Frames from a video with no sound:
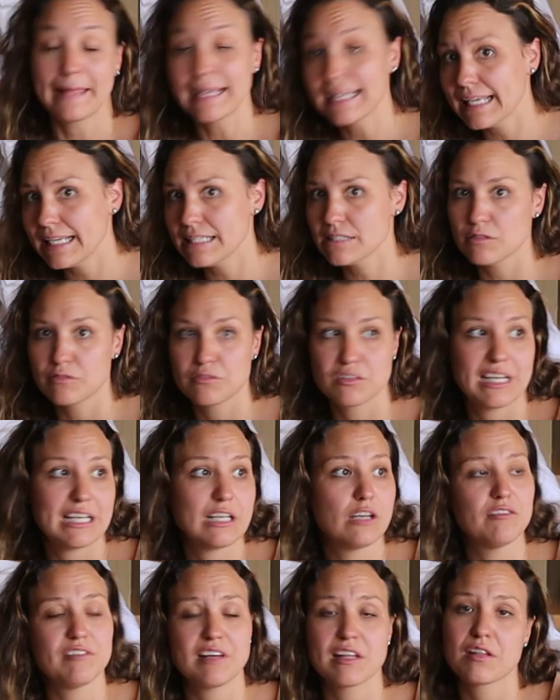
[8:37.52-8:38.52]
in case of
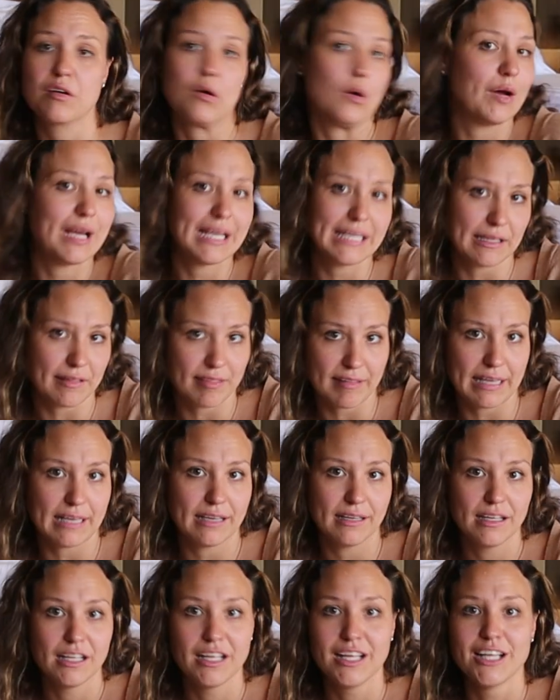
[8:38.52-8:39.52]
rain or weather or anything,
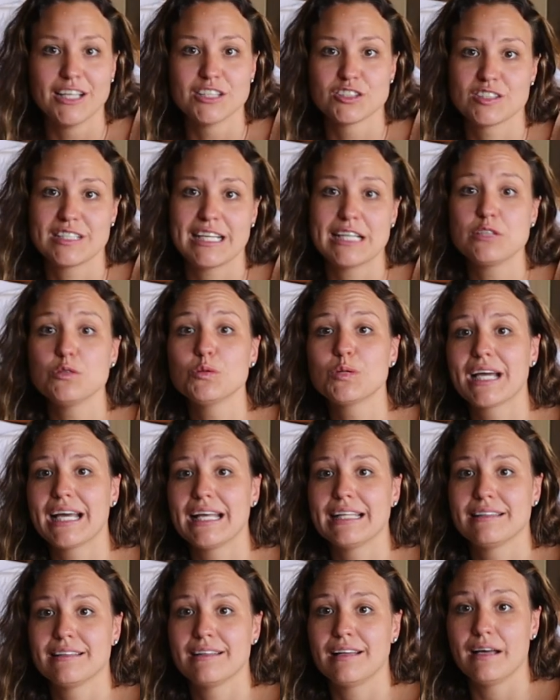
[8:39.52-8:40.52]
so that you
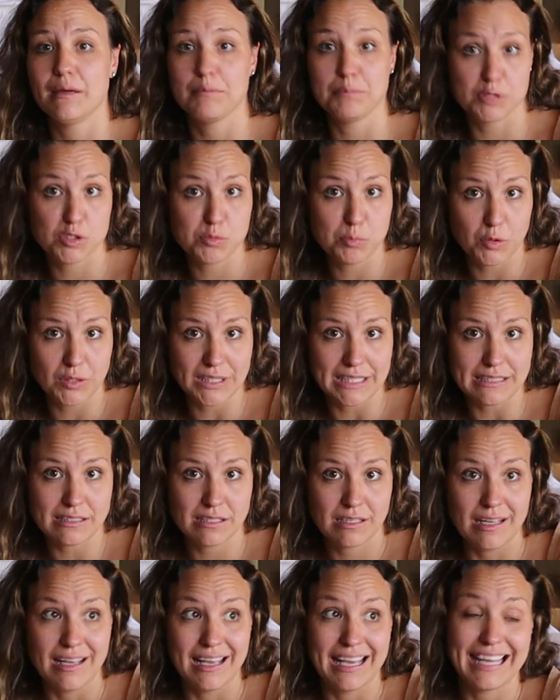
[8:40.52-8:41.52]
can postpone it.
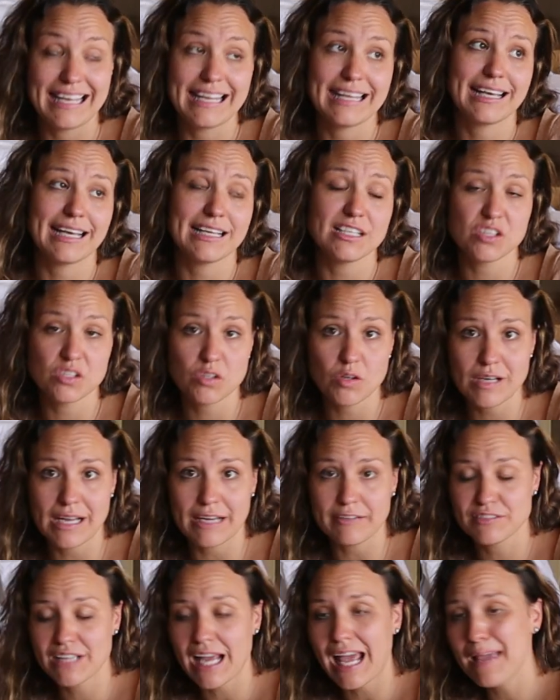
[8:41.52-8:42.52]
And in case you don't
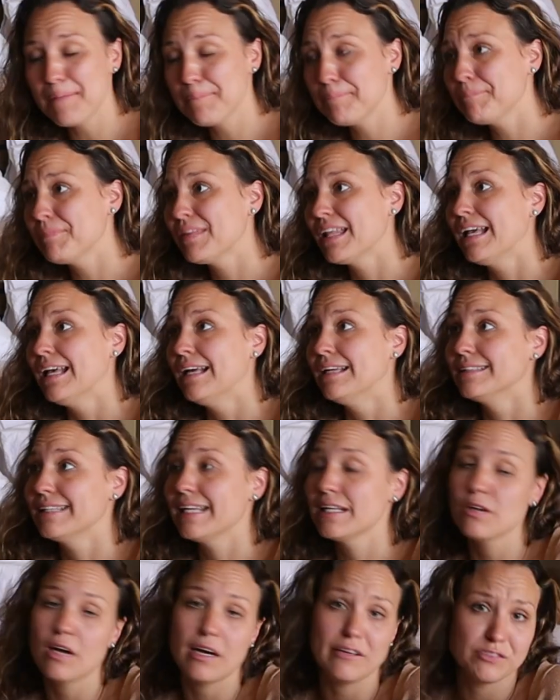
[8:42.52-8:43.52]
have time,
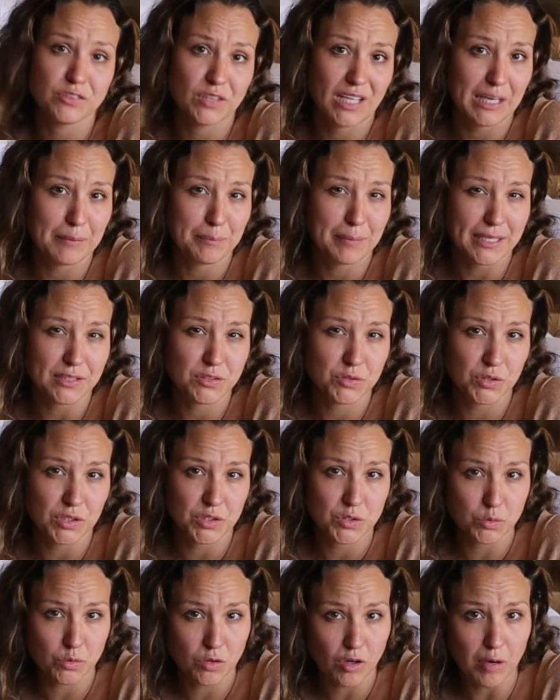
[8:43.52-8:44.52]
then you have to get back to your
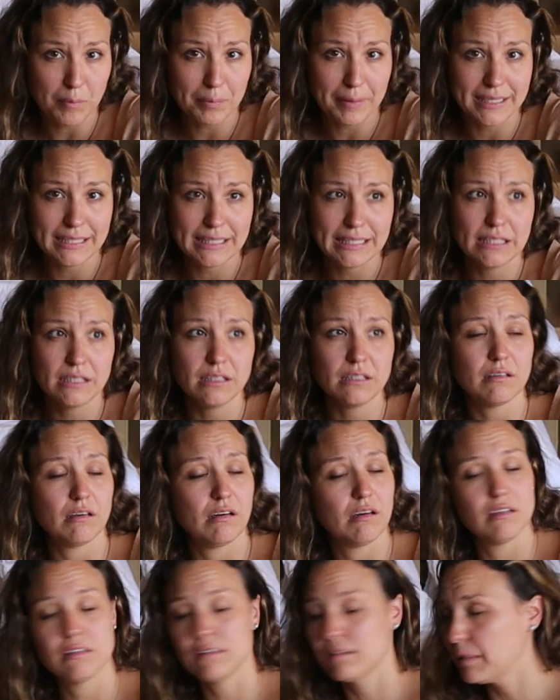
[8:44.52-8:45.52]
tour company
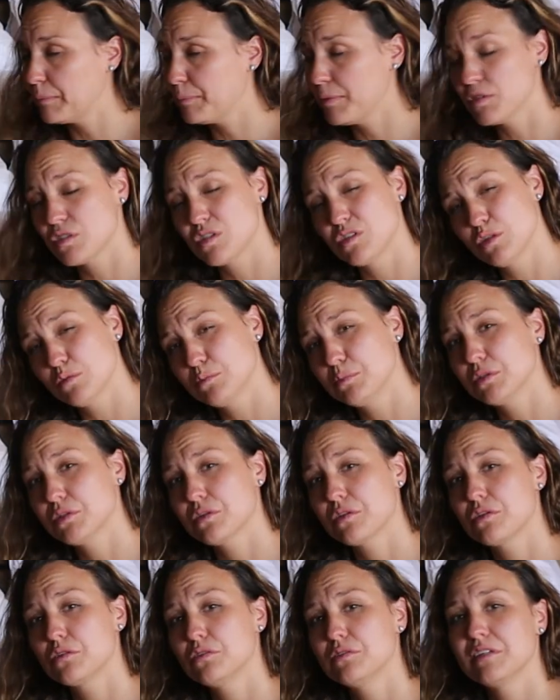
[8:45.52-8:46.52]
or the person you
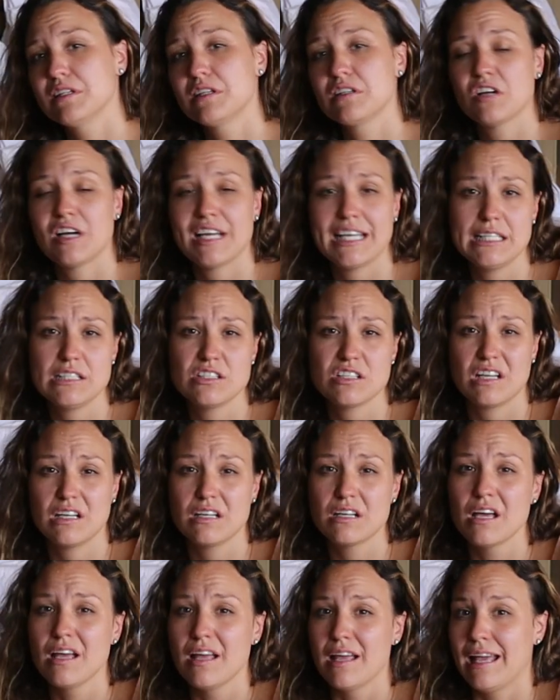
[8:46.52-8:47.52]
booked through with, your
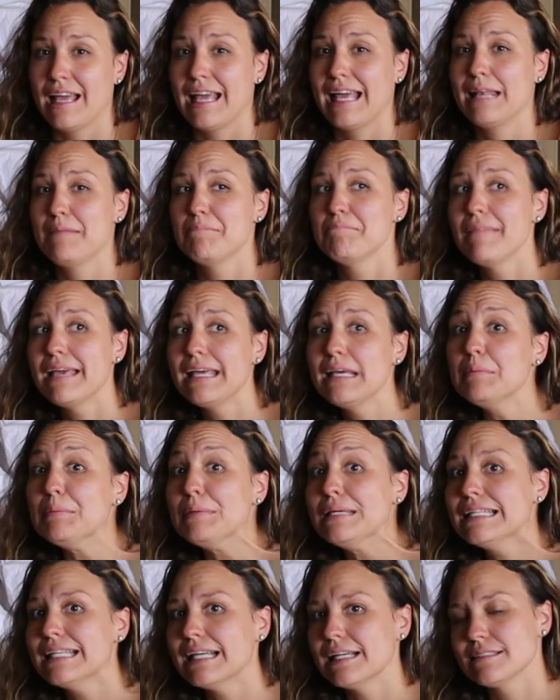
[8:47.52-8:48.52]
agent, and
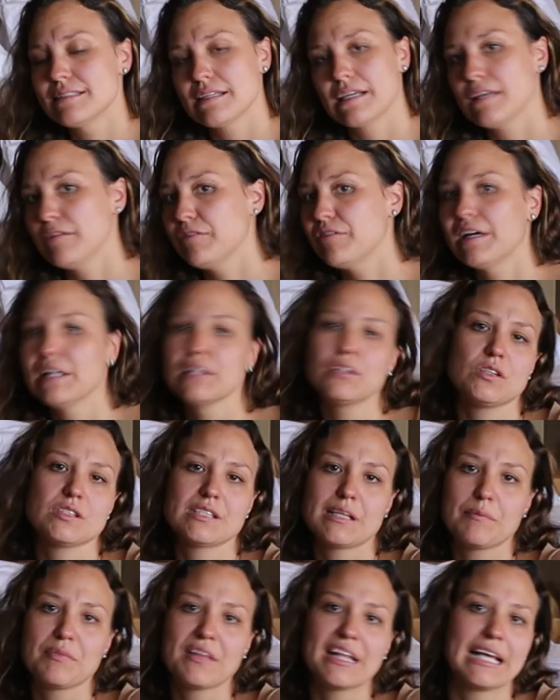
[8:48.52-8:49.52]
maybe there's a refund or
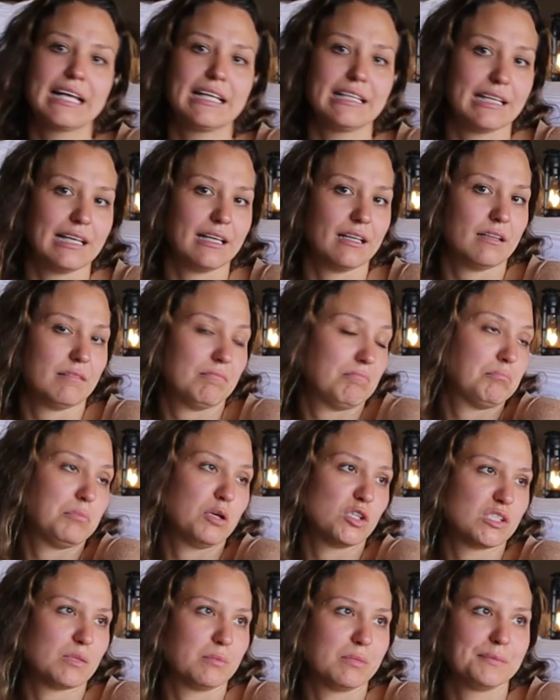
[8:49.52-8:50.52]
something in that
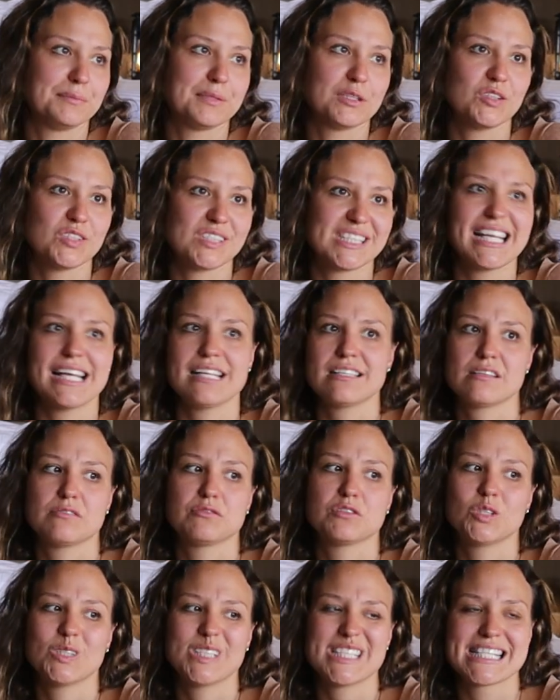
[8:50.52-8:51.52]
possible, because yes,
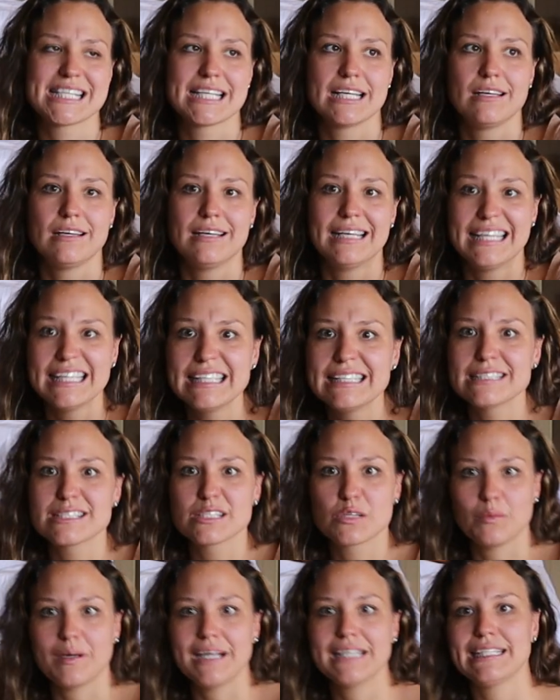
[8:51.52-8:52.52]
of course, it is
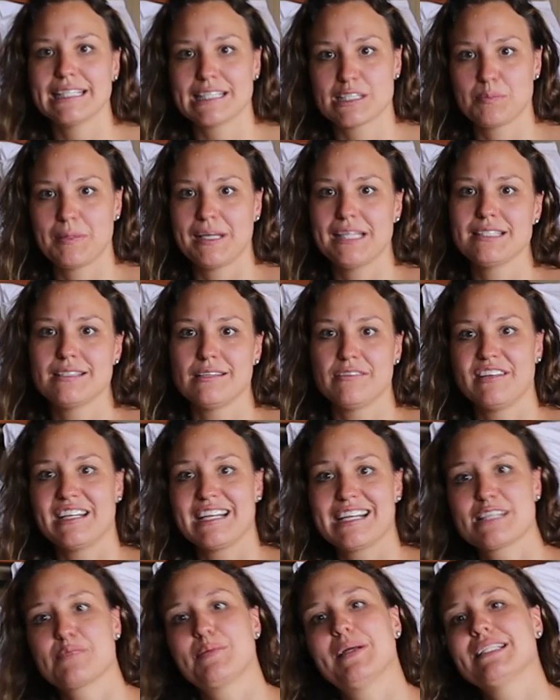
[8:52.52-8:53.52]
quite expensive, an
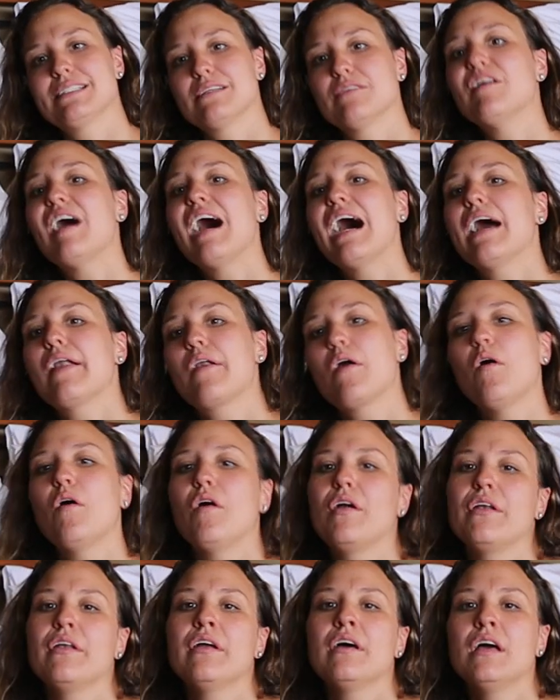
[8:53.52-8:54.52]
expensive
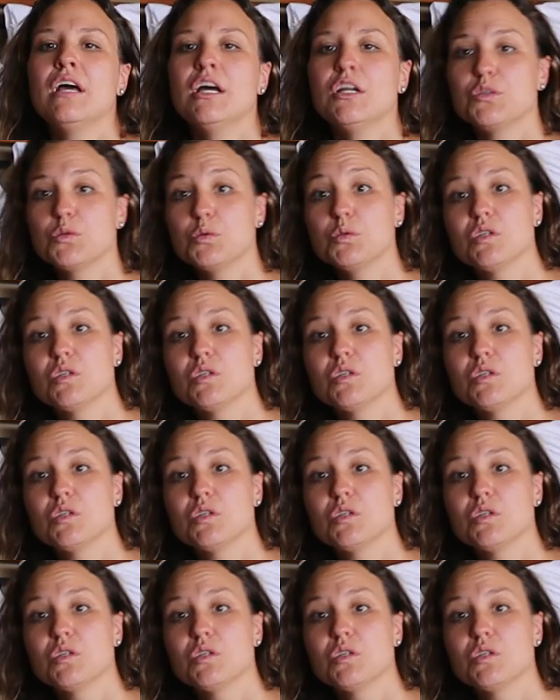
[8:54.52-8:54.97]
add-on to